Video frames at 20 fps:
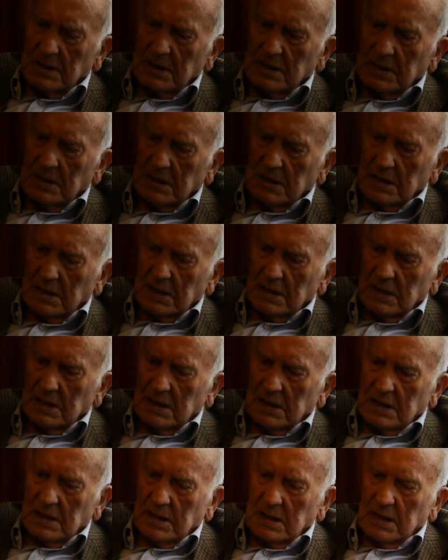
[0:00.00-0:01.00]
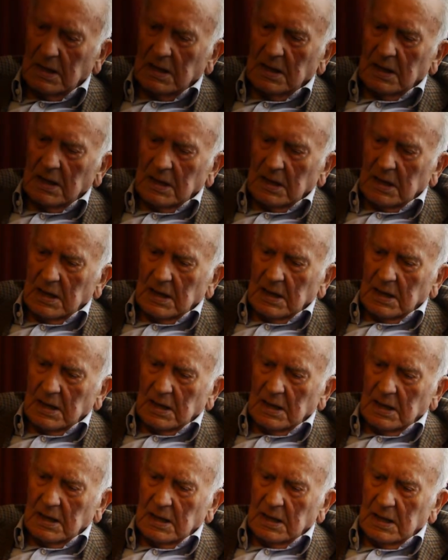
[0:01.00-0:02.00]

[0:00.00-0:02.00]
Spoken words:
(silence)